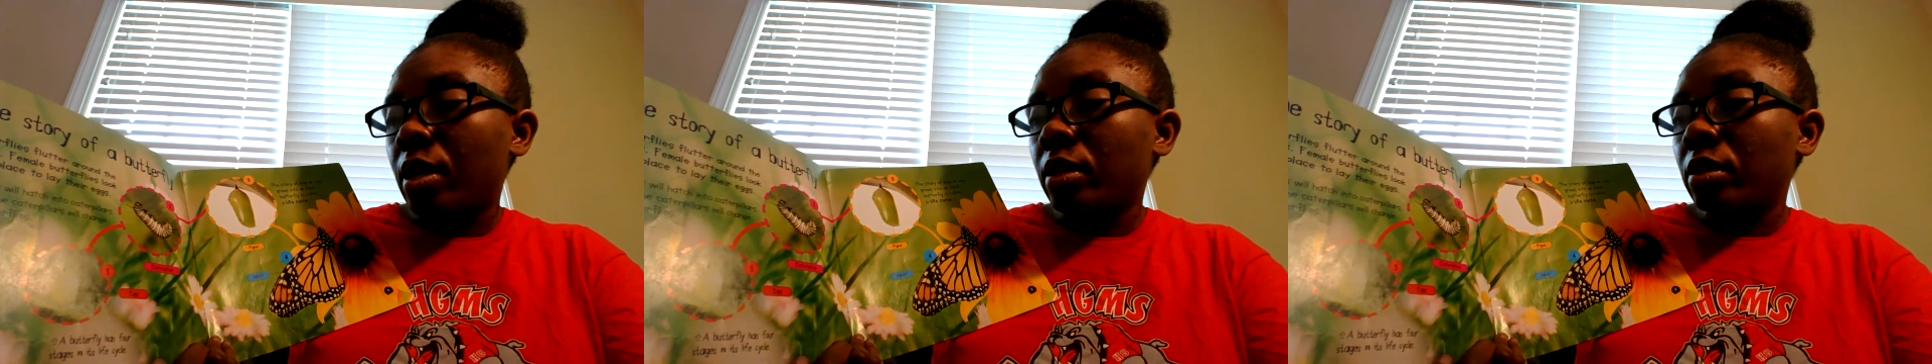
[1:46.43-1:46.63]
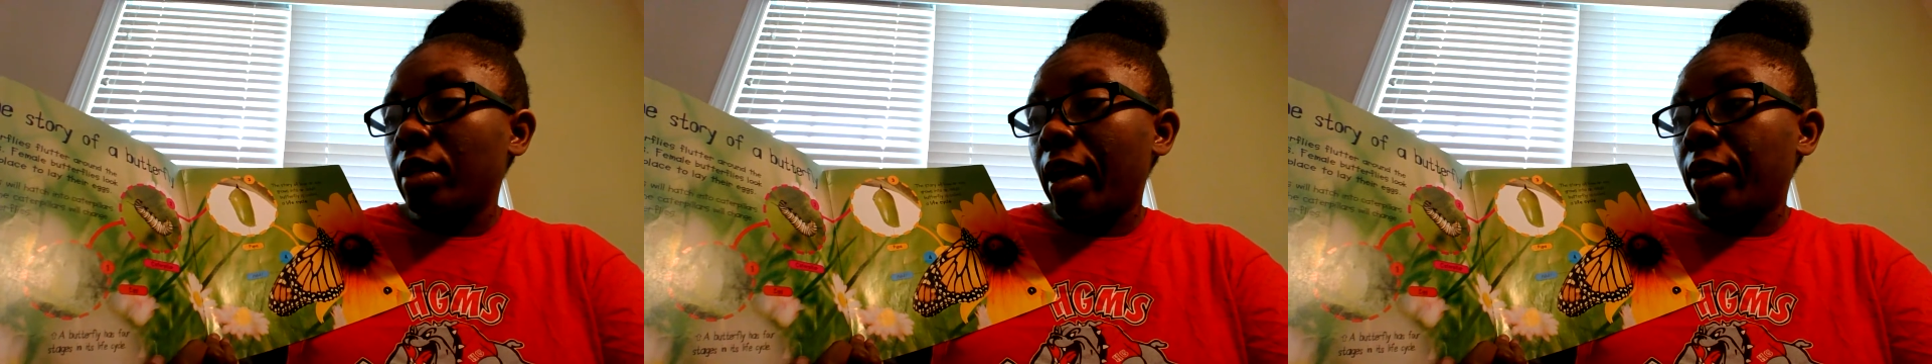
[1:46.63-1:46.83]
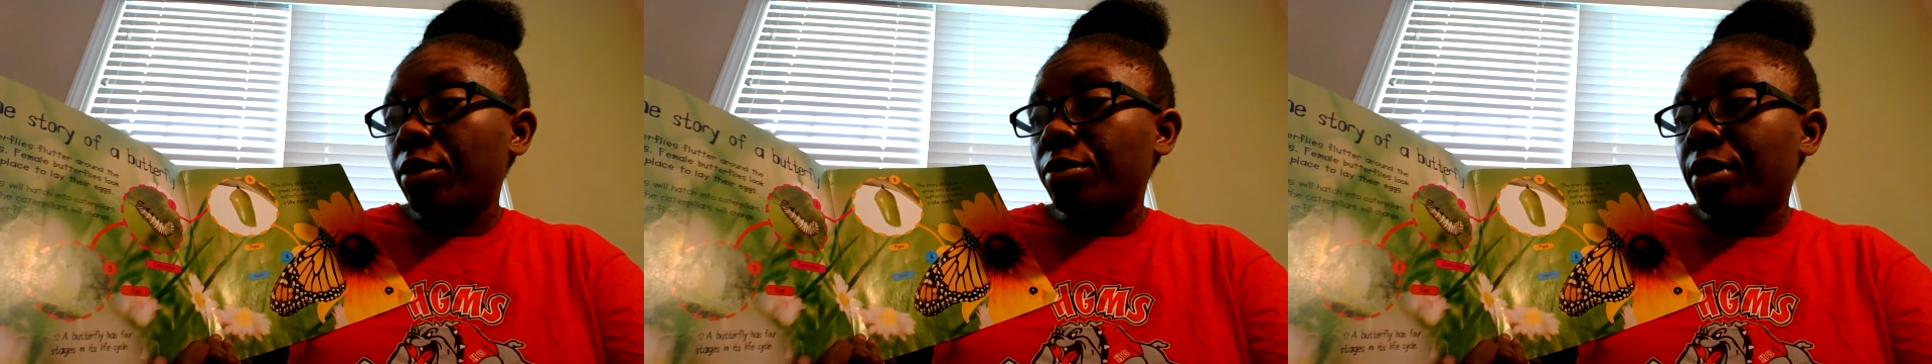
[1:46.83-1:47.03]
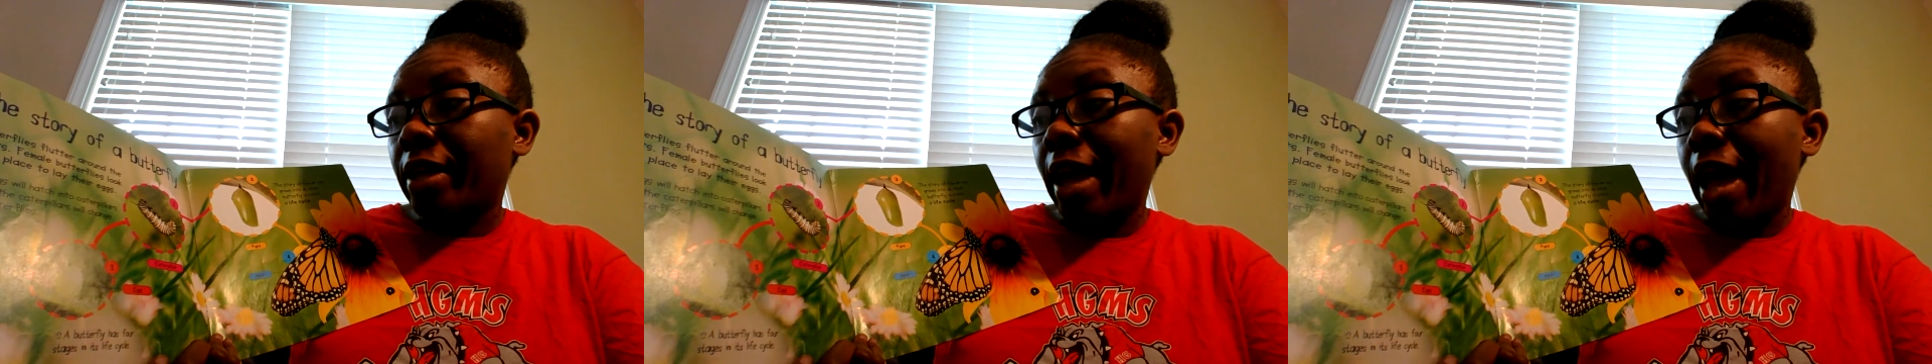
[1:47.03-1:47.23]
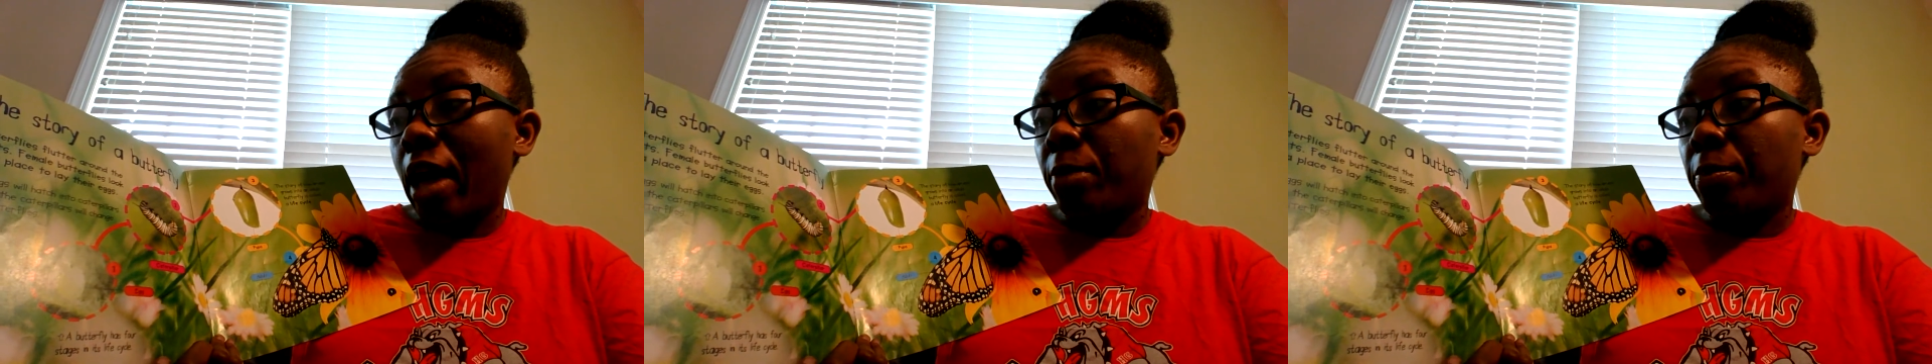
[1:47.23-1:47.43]
Later, the
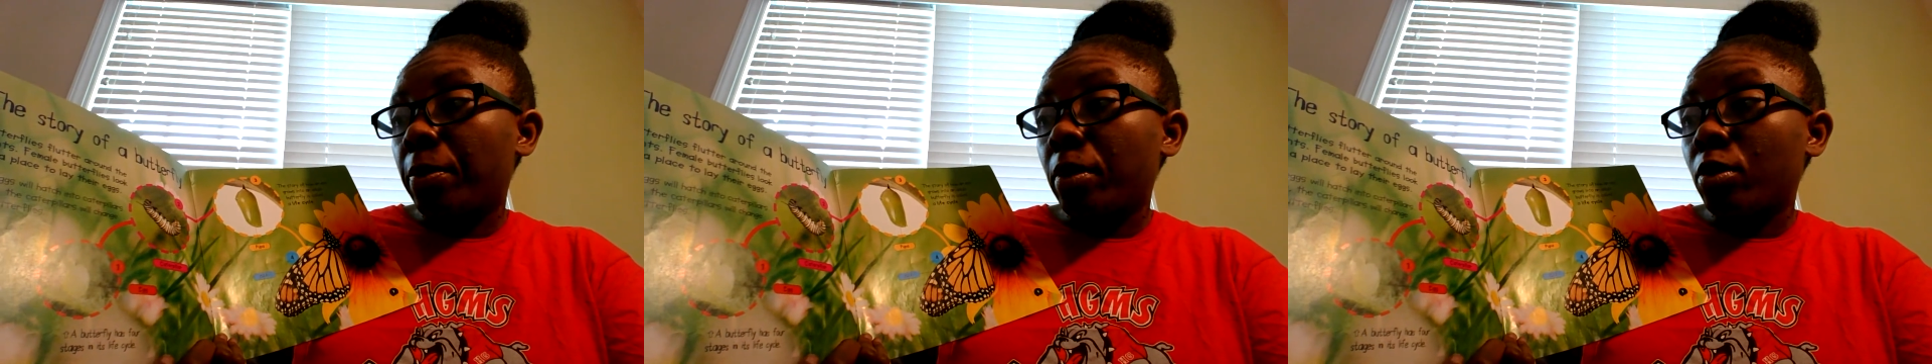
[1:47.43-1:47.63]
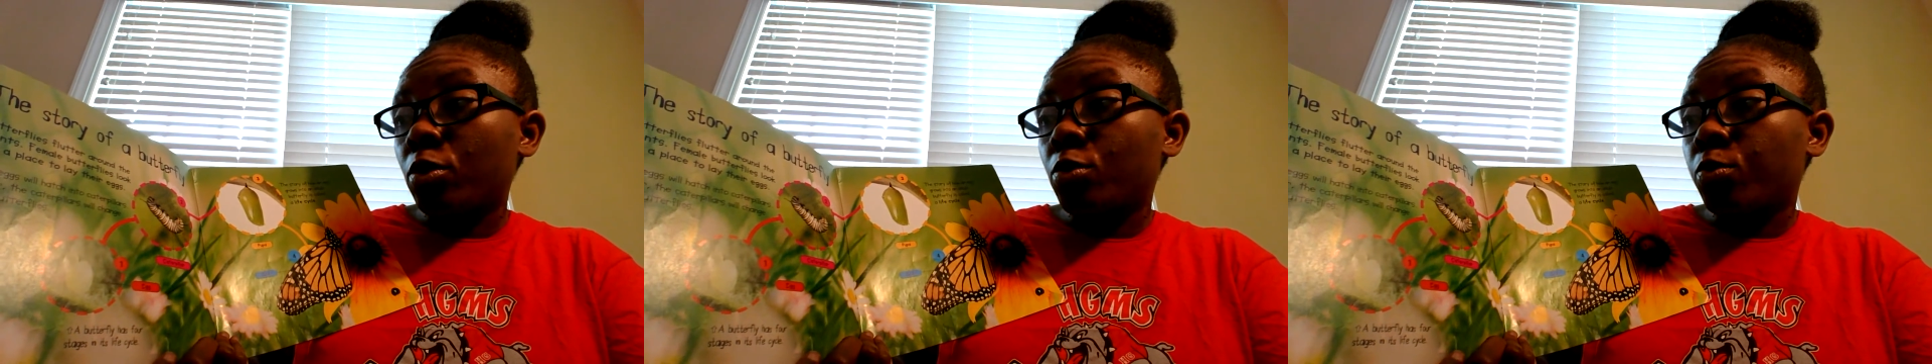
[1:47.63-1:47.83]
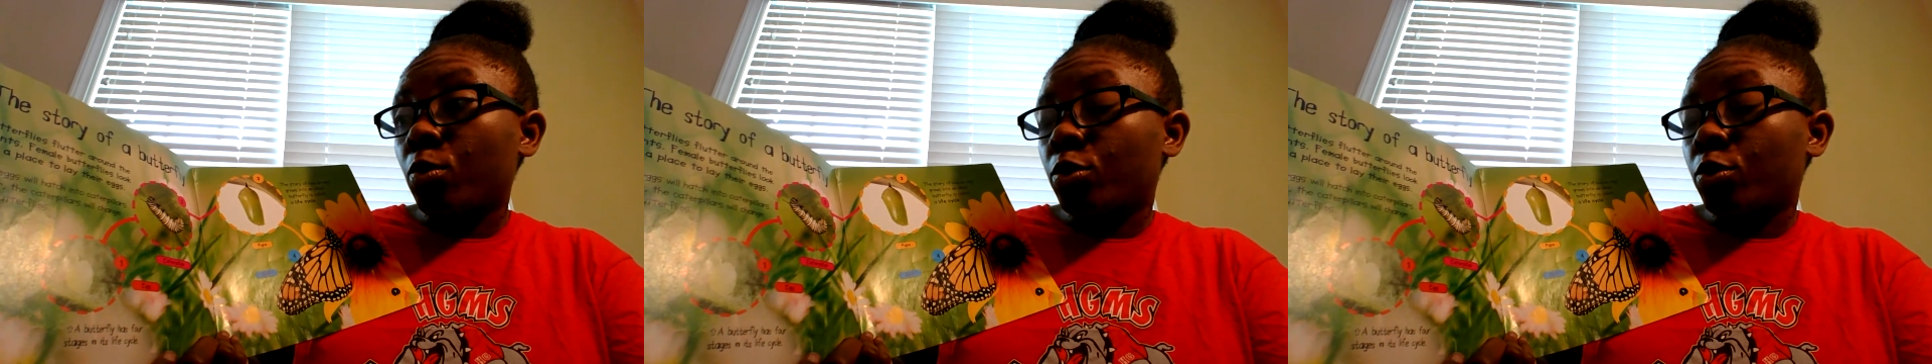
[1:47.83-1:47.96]
caterpillars will